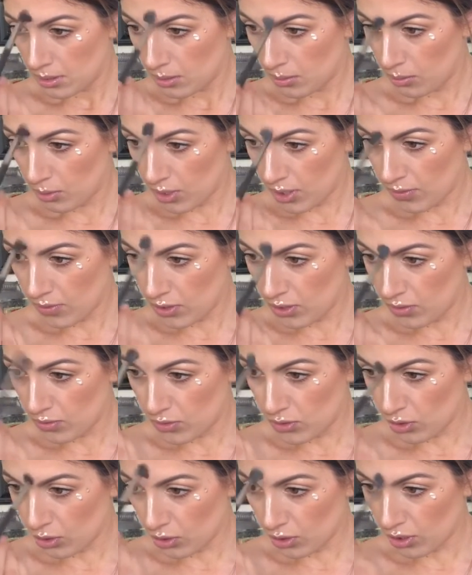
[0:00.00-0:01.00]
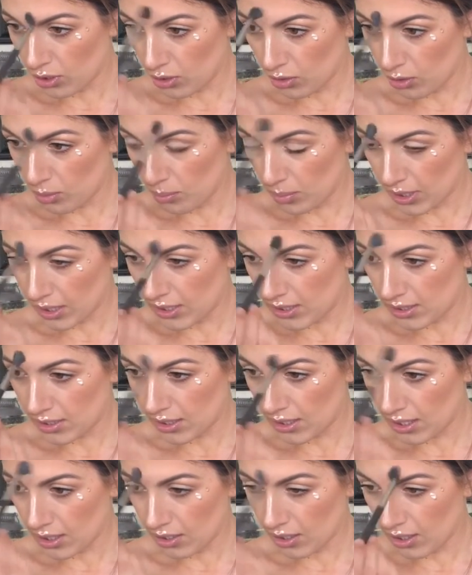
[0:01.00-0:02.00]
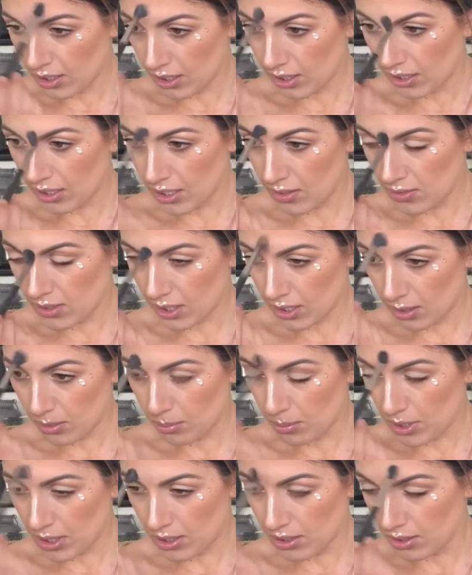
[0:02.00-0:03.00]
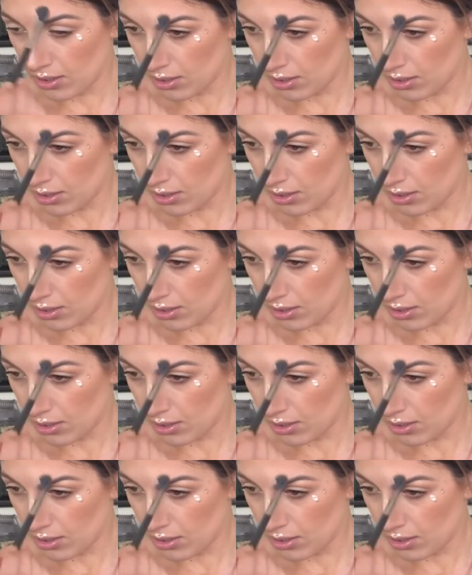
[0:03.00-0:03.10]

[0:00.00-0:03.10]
wherever you've dotted it or placed it, it kind of leaves like a big,